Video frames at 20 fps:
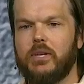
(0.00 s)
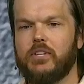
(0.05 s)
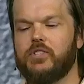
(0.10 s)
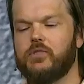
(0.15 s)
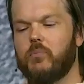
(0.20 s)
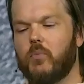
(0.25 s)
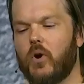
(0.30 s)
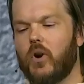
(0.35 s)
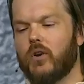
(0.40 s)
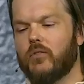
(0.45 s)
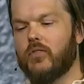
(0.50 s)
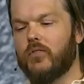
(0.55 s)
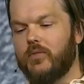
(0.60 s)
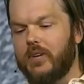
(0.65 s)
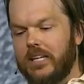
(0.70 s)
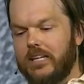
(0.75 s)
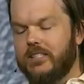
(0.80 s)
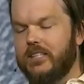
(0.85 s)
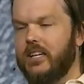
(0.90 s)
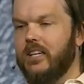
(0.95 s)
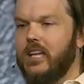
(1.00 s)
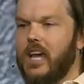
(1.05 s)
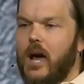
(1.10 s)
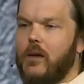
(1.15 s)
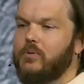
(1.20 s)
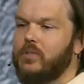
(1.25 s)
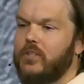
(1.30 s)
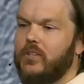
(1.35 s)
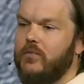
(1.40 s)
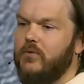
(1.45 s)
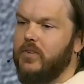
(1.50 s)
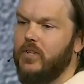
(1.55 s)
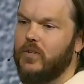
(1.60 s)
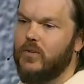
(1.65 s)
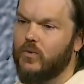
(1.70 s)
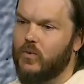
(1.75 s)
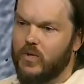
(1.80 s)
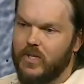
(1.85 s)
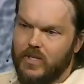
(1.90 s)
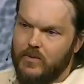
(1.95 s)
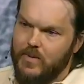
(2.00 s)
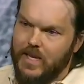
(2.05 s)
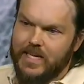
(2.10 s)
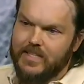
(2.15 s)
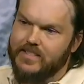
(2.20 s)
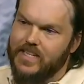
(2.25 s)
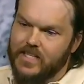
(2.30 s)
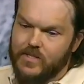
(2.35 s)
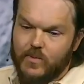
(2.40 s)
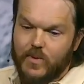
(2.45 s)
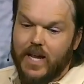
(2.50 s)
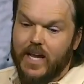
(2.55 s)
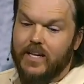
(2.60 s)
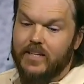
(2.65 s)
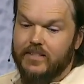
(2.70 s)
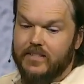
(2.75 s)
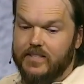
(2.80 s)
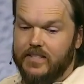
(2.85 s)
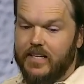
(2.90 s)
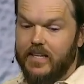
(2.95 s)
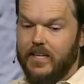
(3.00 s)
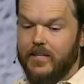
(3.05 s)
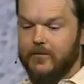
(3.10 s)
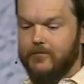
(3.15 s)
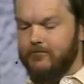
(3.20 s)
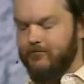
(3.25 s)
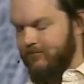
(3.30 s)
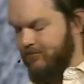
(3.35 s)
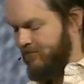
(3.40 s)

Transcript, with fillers: benchmark for VDC adoption in the field, really because that's what I could see.